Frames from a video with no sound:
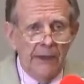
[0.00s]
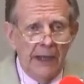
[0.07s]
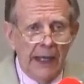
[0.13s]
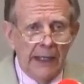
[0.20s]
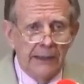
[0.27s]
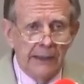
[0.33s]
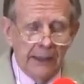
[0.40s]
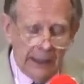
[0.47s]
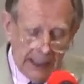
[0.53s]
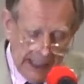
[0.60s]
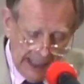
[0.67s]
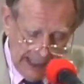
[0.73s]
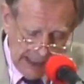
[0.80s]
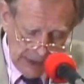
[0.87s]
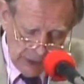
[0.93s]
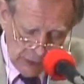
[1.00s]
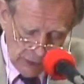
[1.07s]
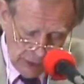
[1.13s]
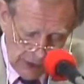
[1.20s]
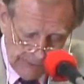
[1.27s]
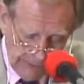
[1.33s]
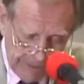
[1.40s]
that I do
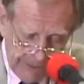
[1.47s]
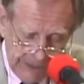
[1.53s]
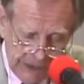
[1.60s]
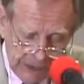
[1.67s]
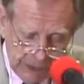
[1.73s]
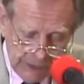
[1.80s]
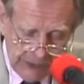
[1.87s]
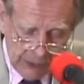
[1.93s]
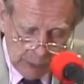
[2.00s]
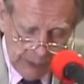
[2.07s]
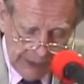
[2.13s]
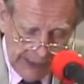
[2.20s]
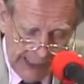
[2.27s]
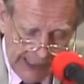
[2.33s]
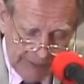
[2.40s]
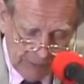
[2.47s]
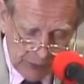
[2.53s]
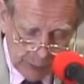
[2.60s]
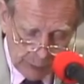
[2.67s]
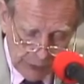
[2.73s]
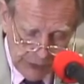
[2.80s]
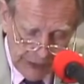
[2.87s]
not feel that we have
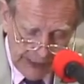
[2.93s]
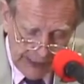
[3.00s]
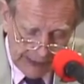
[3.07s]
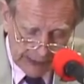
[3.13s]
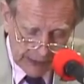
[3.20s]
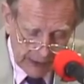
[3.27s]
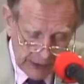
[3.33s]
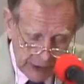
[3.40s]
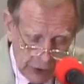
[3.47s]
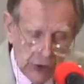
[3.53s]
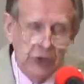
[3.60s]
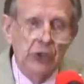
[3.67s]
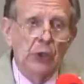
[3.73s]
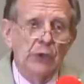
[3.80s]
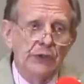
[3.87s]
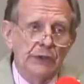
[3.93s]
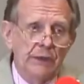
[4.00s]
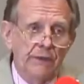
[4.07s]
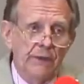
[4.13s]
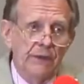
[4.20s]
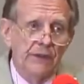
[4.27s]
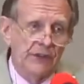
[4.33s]
to protect
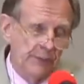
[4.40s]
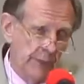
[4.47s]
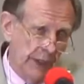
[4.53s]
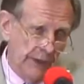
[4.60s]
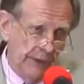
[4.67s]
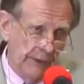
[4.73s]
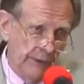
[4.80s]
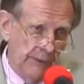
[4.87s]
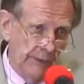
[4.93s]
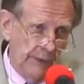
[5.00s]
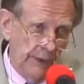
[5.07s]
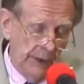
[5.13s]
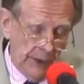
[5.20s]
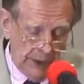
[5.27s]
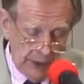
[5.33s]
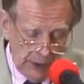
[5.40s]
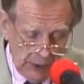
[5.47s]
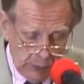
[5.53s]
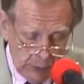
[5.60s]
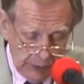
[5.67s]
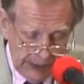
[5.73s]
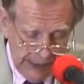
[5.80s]
Joseph Smith.
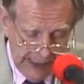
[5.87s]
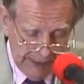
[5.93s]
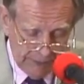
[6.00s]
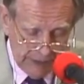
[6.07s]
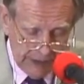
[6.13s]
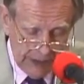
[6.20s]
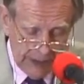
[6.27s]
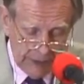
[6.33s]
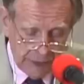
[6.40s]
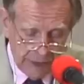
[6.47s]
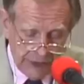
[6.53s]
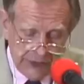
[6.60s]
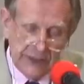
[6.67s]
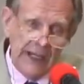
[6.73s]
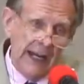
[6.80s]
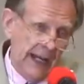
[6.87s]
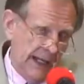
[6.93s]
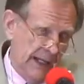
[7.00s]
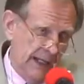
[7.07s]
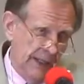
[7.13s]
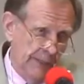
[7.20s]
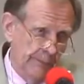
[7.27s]
We have to
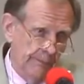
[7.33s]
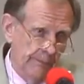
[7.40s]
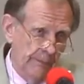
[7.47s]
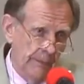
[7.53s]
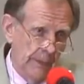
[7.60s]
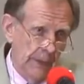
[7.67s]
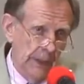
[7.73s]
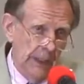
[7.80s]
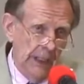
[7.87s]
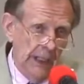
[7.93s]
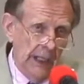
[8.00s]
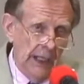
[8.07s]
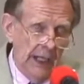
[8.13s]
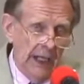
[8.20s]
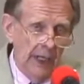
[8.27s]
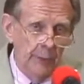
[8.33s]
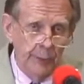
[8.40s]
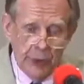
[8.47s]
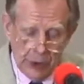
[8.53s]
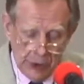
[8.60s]
understand him. And